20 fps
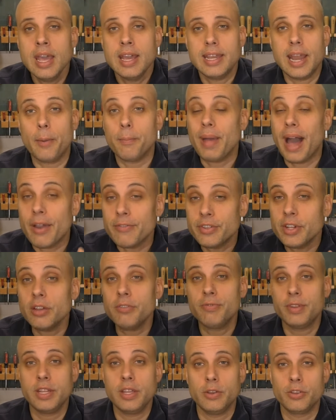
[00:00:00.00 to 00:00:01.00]
Now, I've
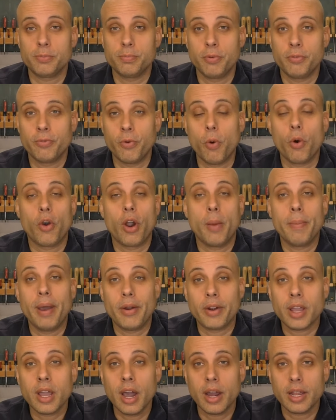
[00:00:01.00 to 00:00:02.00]
done videos before
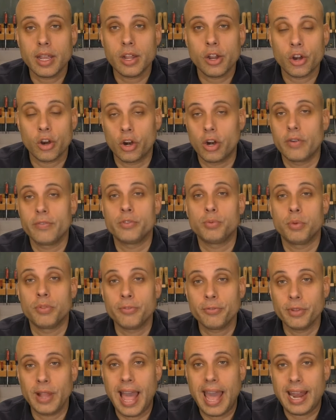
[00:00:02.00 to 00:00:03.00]
about cutting curves with
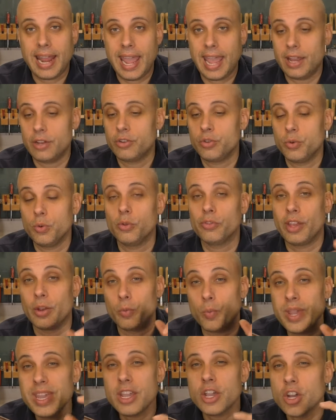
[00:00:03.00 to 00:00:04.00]
flat hand tools,
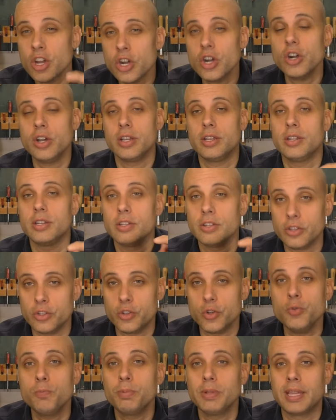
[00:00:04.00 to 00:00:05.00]
and we could
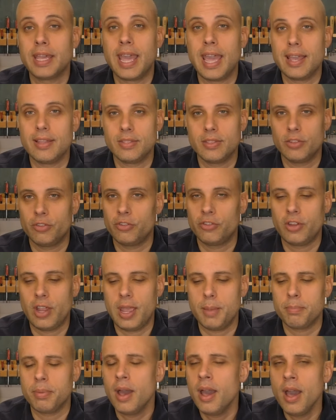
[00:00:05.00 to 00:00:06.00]
duplicate this
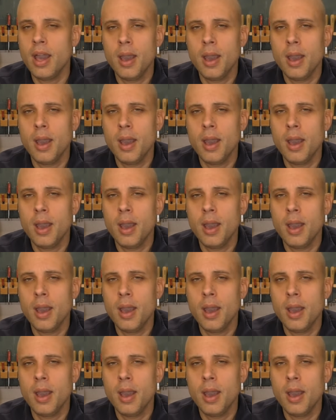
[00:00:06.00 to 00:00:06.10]
shape,